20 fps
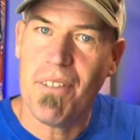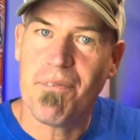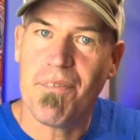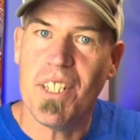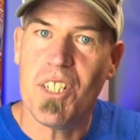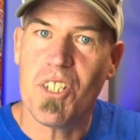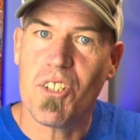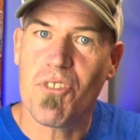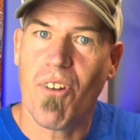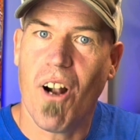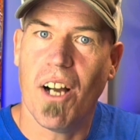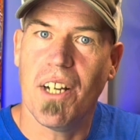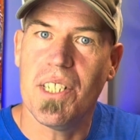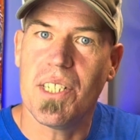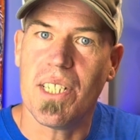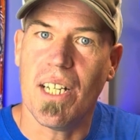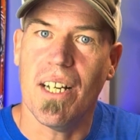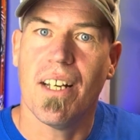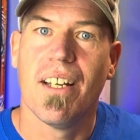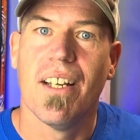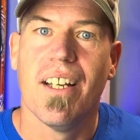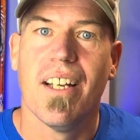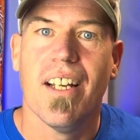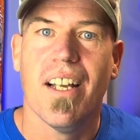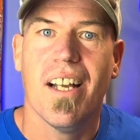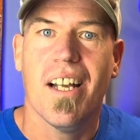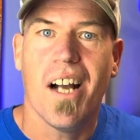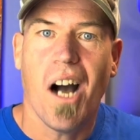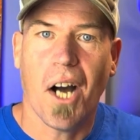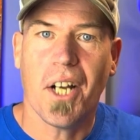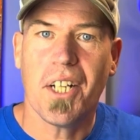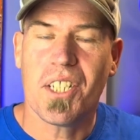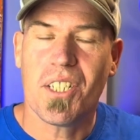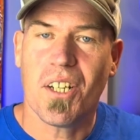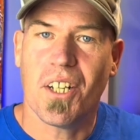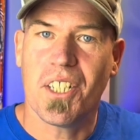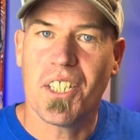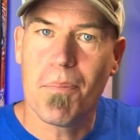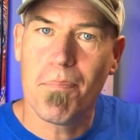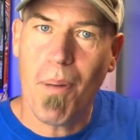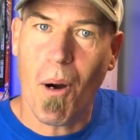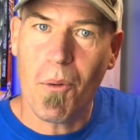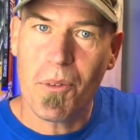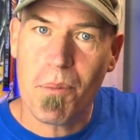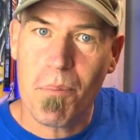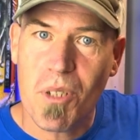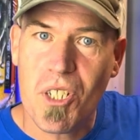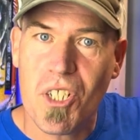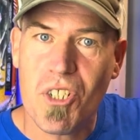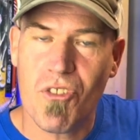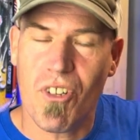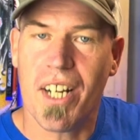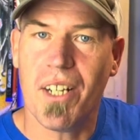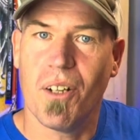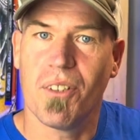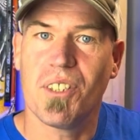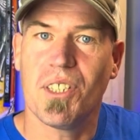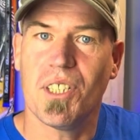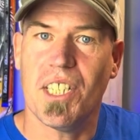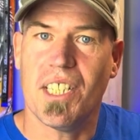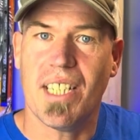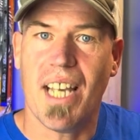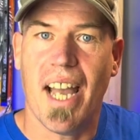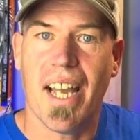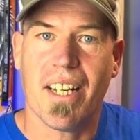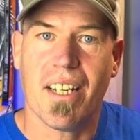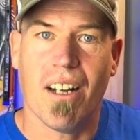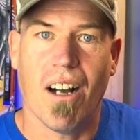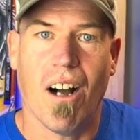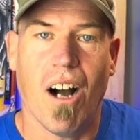inch riser. I decided to bolt them straight onto the deck. I